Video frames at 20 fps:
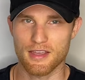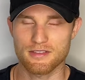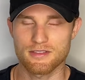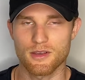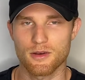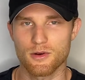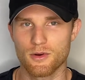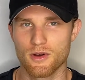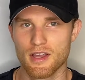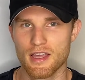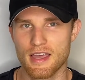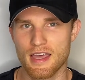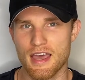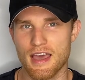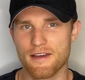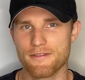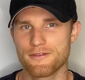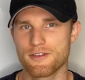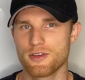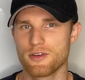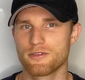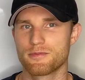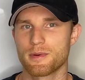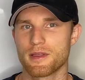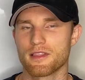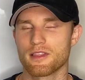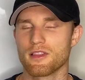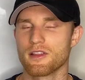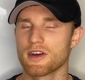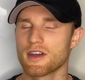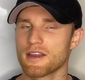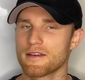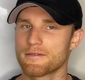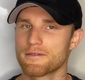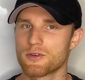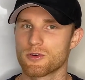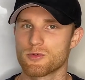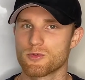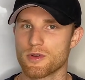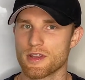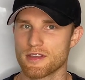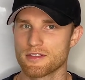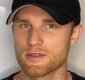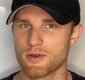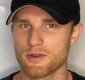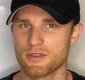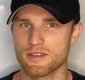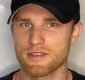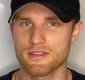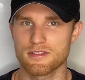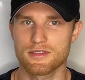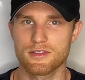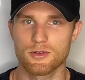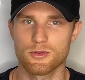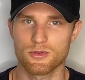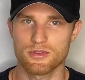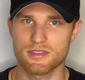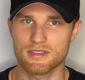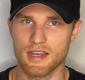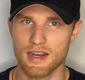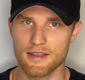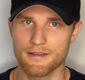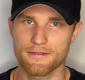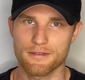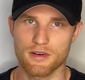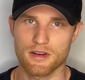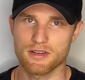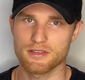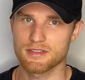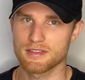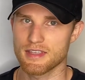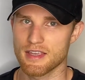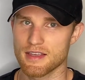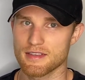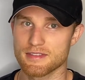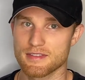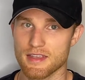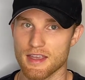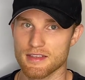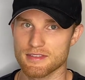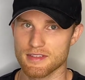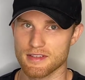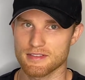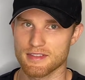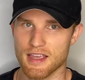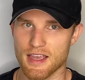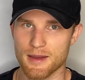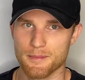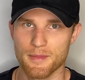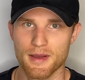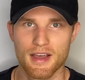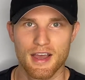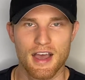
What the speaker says: So if you've been looking for resources to study for your CSCS exam,